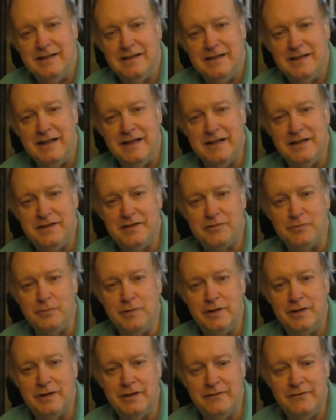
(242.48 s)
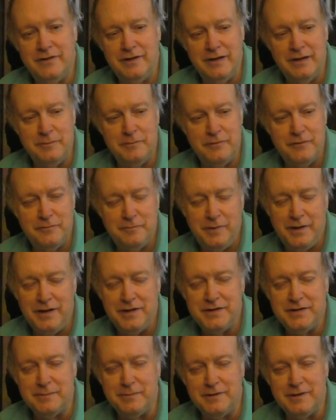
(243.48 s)
That is one of a number of
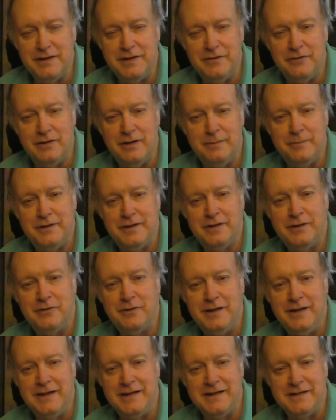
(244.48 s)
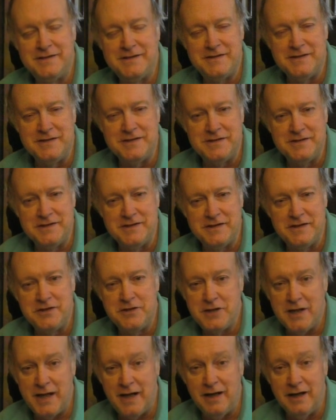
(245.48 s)
possible Andromedan greetings. This is a
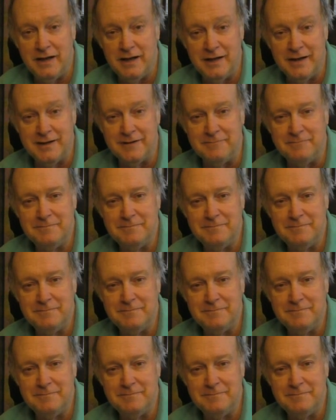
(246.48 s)
channeling.